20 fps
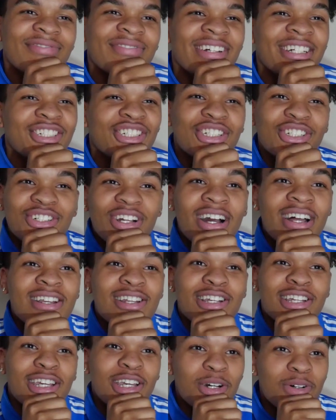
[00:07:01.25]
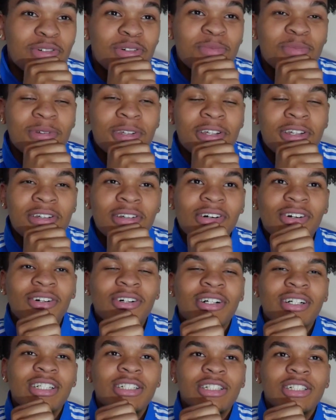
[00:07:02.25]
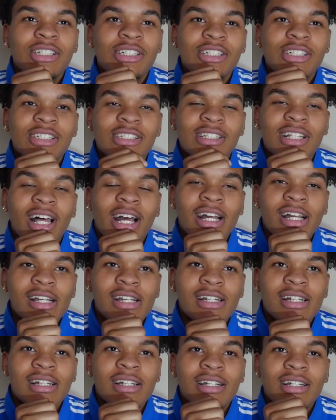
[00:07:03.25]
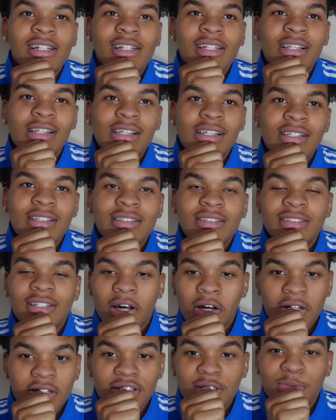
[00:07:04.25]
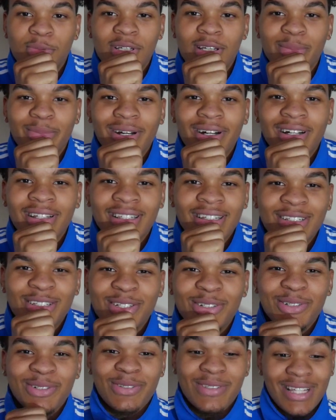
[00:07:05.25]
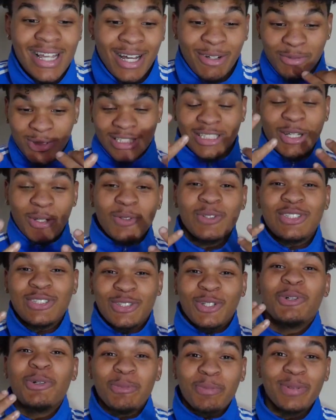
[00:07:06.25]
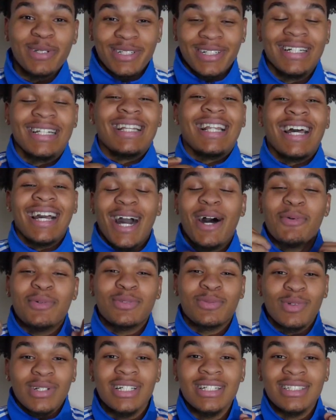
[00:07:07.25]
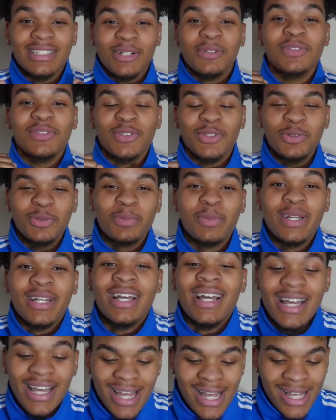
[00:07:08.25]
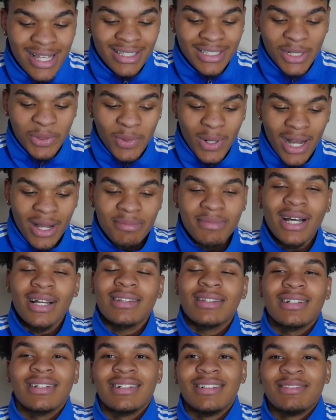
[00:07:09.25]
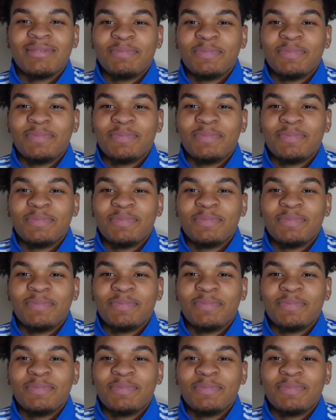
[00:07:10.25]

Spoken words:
is she trying to get with me, or is she just like talking to me about the dudes? I was so stupid. Like, I was really so stupid. So when I'm out there,